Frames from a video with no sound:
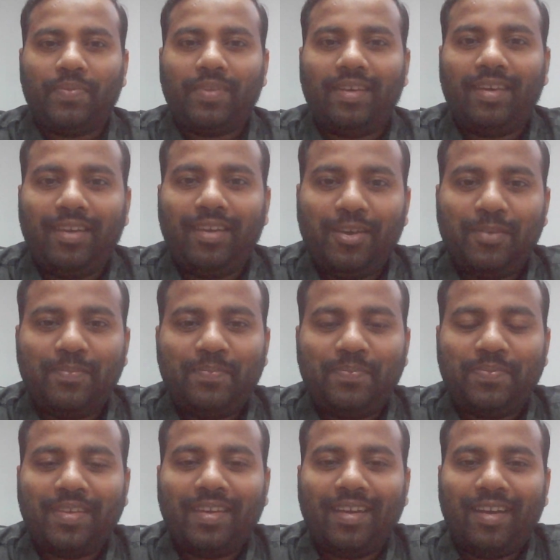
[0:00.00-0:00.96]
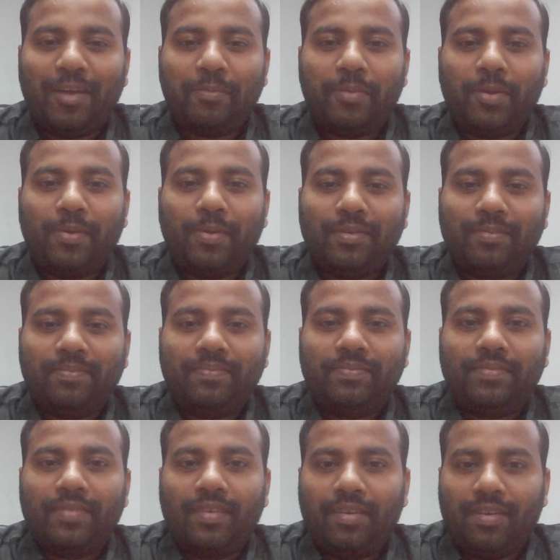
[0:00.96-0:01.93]
Hey, hi everyone,
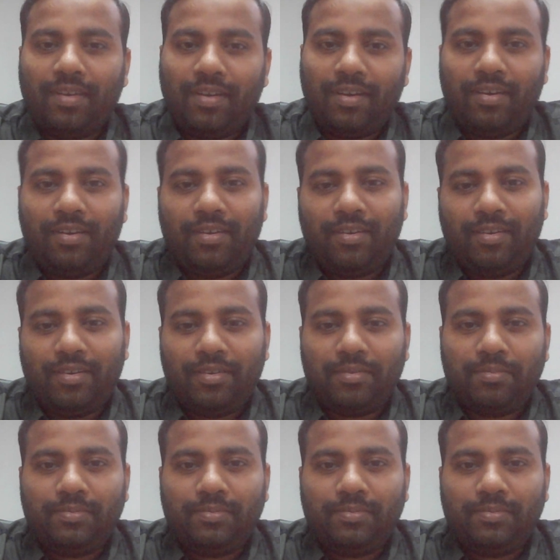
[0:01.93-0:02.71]
or